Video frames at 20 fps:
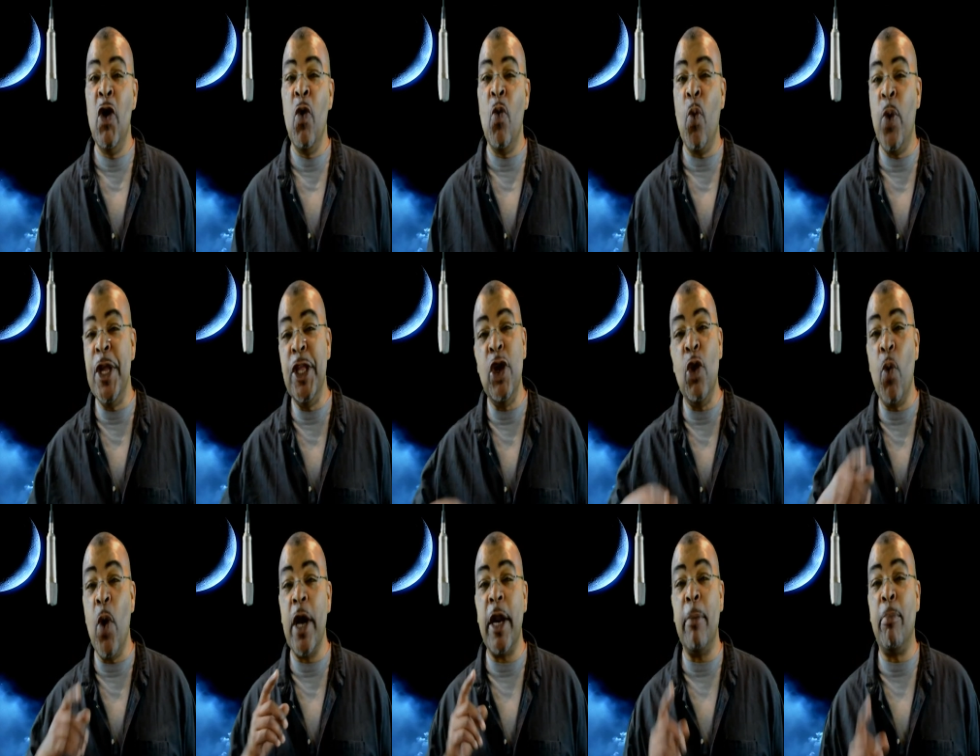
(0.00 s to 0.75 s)
when you
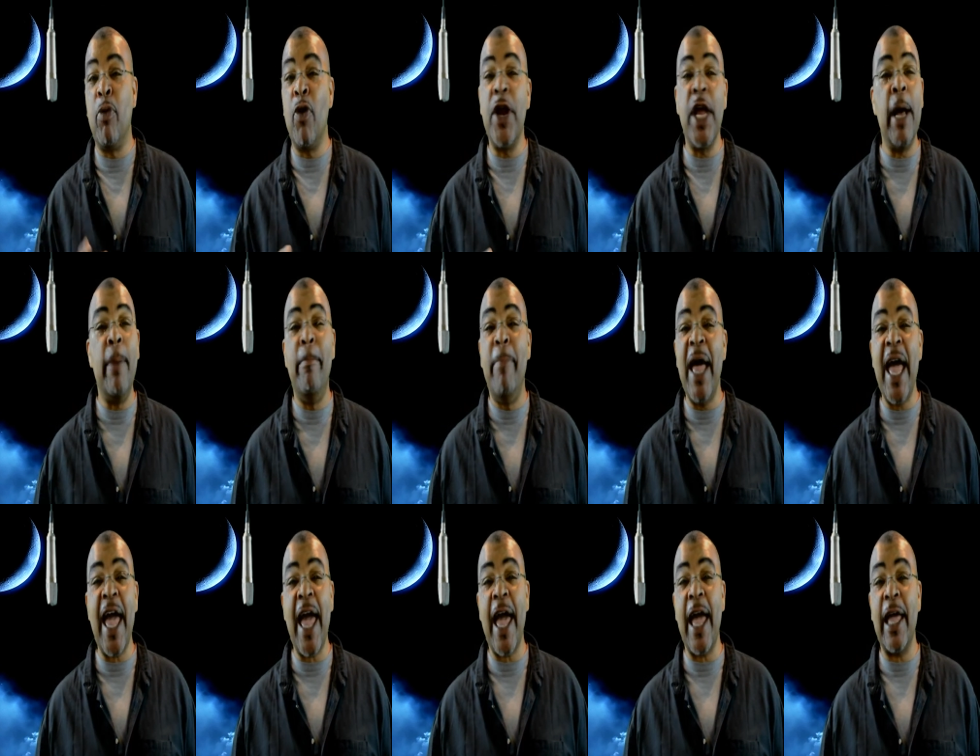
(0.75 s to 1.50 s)
want to bring them
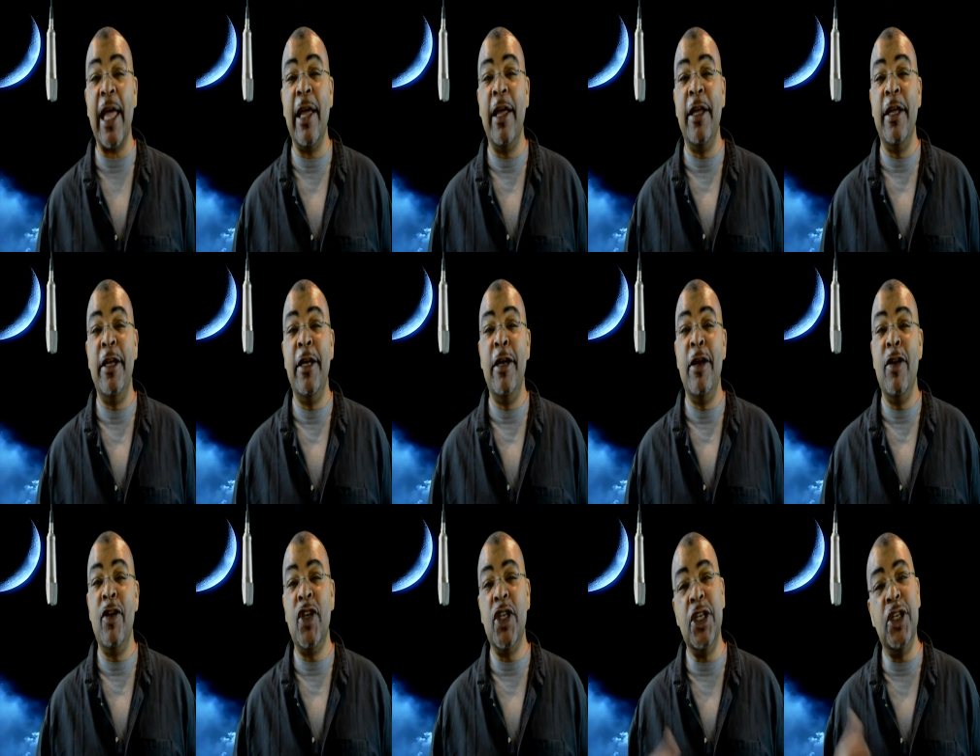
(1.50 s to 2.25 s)
back
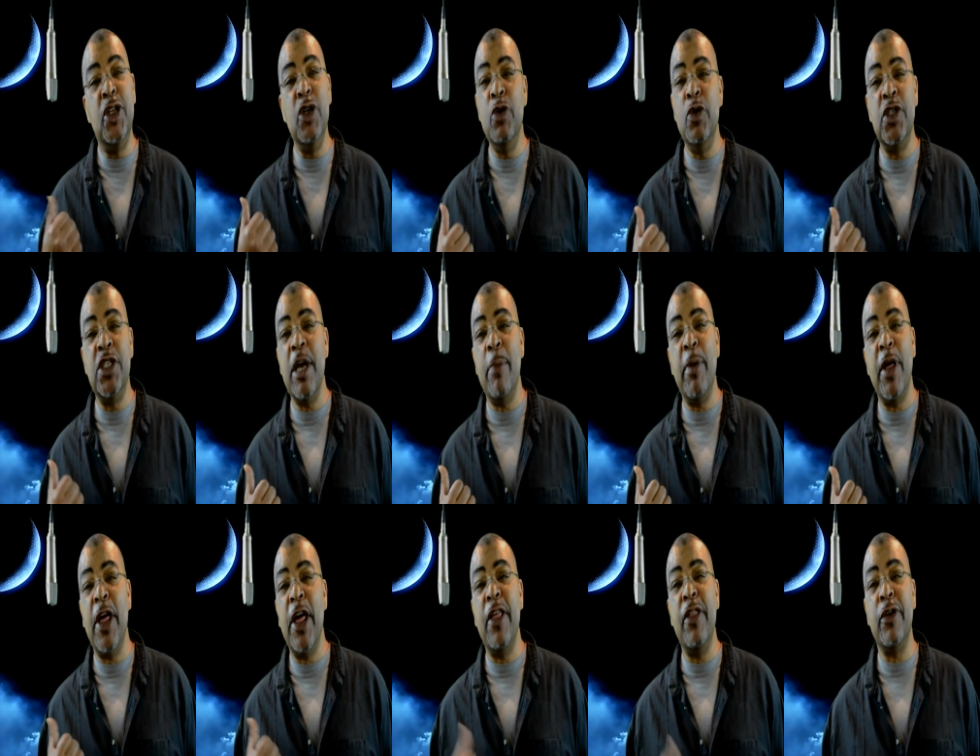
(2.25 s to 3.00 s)
to do some
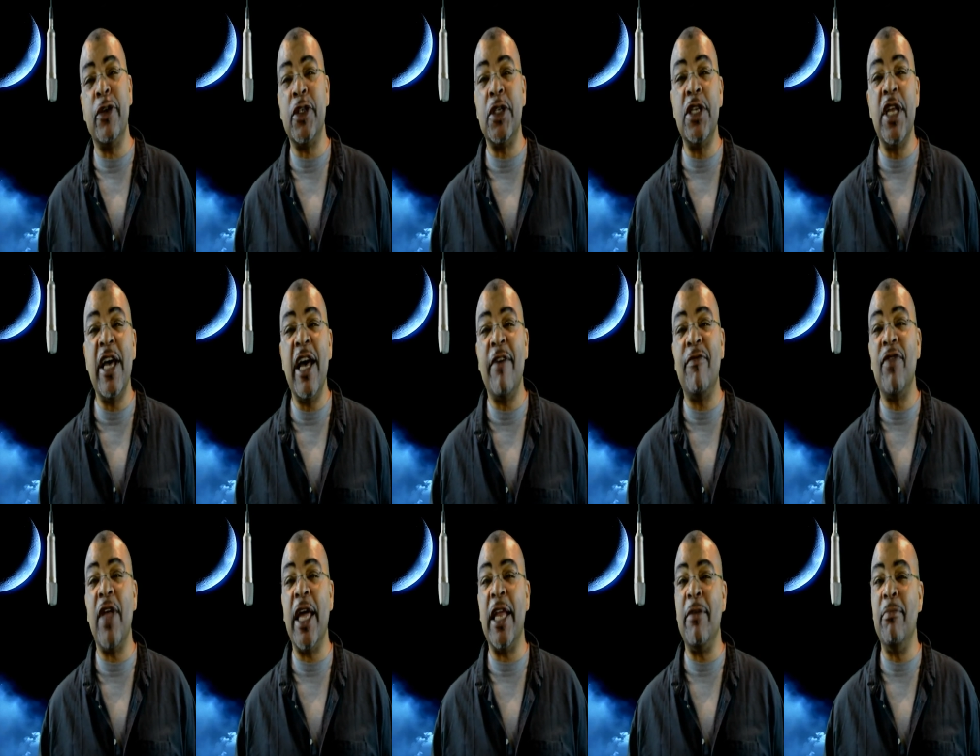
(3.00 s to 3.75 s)
other stuff
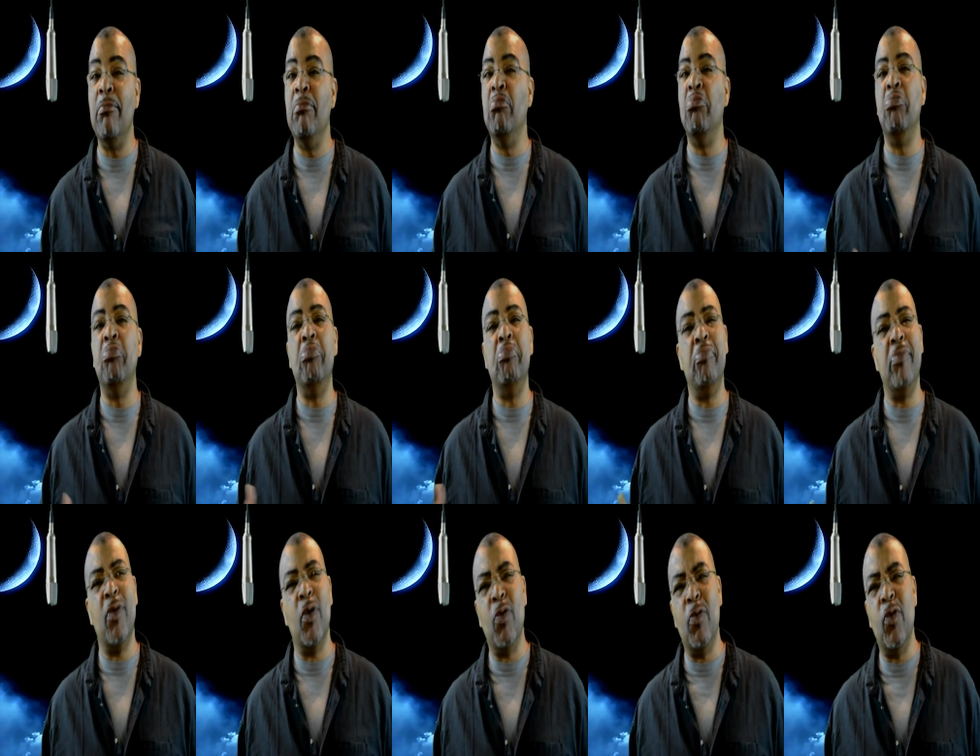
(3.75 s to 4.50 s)
that,
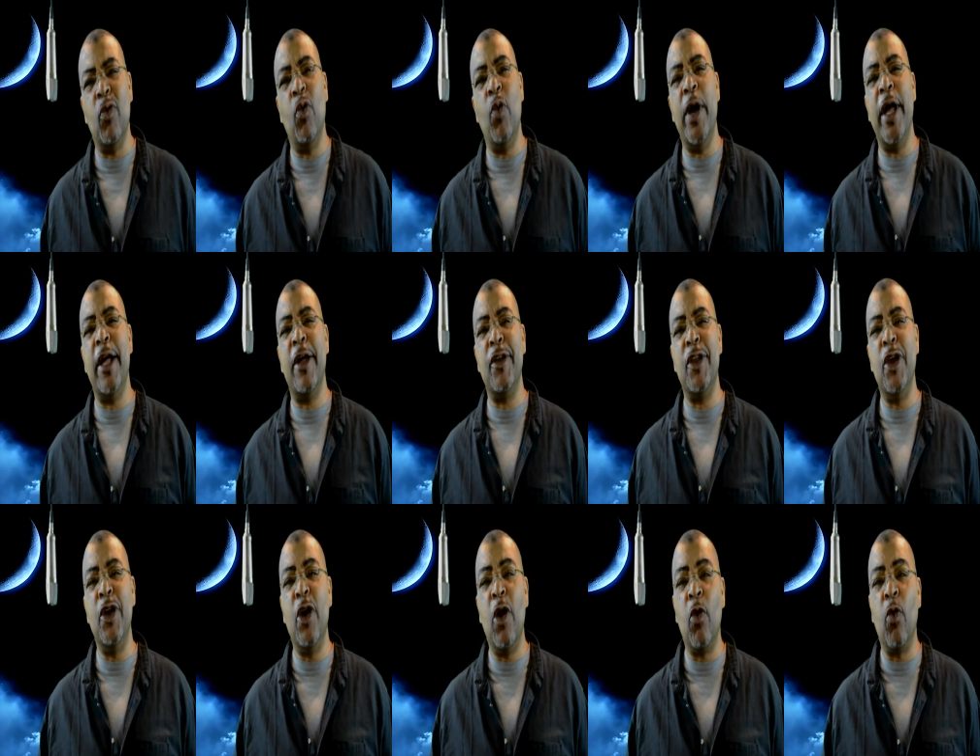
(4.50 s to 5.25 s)
well,
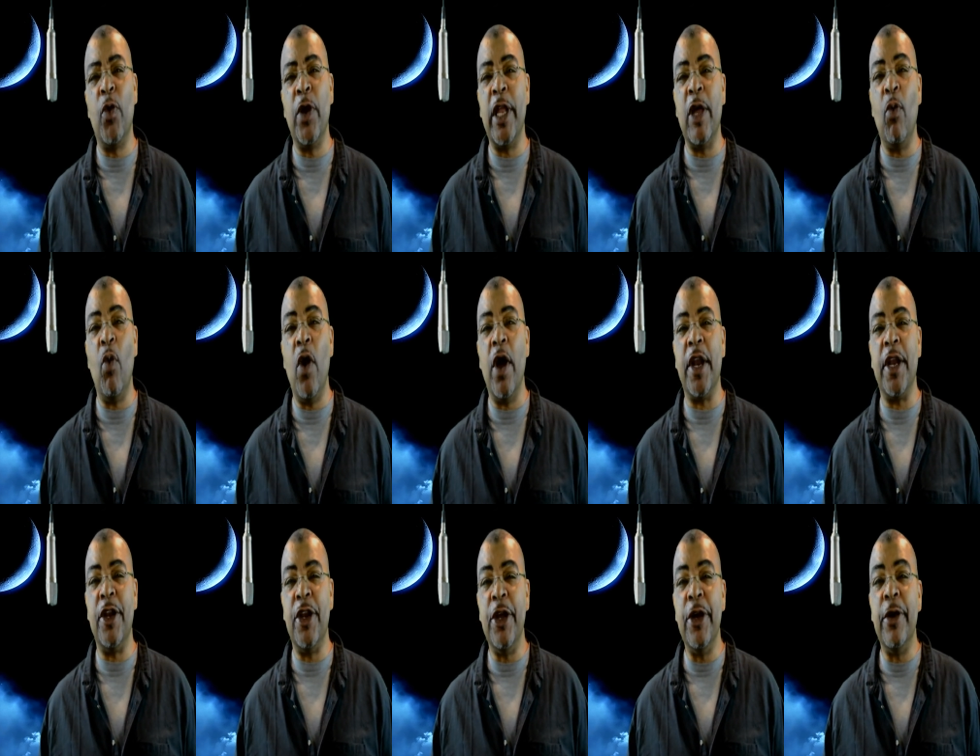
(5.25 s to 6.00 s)
you don't really want
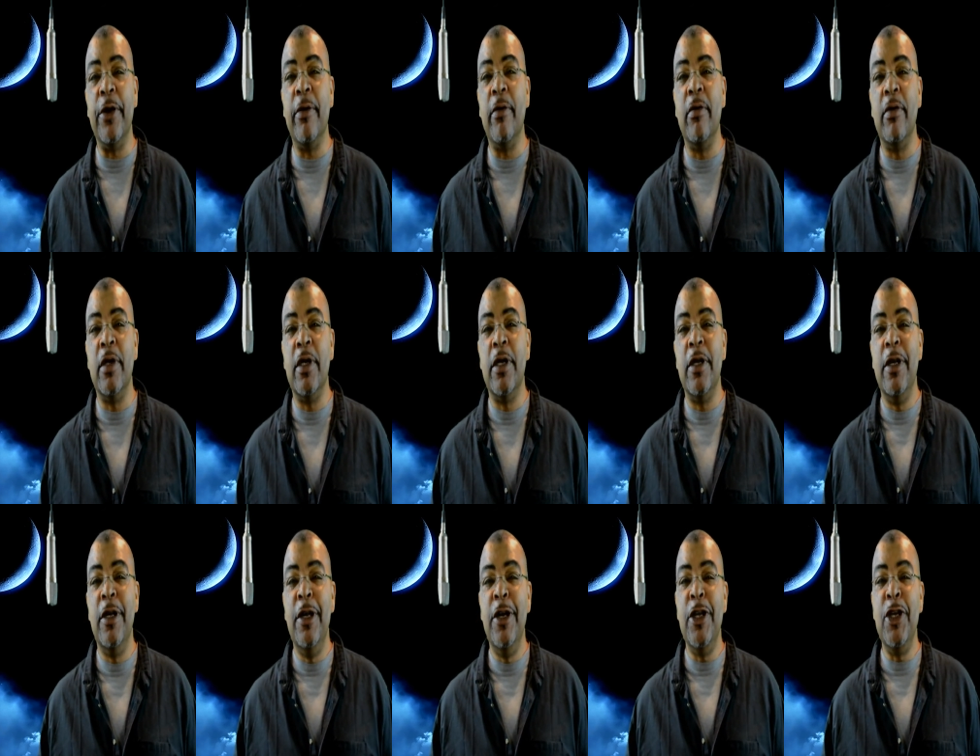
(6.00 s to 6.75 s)
to do,
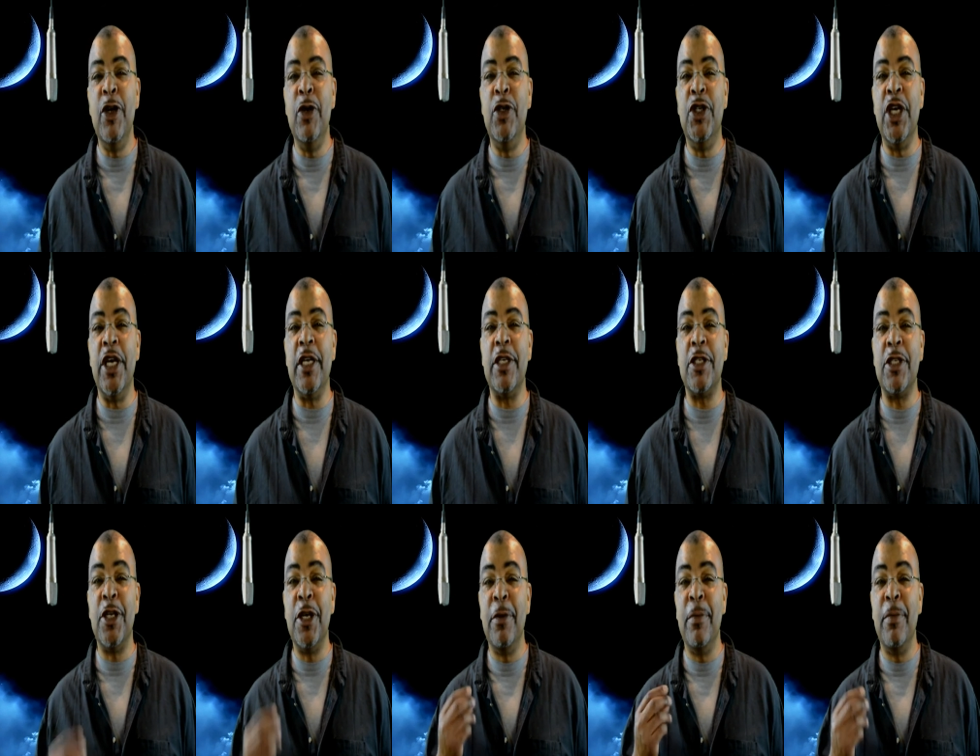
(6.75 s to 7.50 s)
you just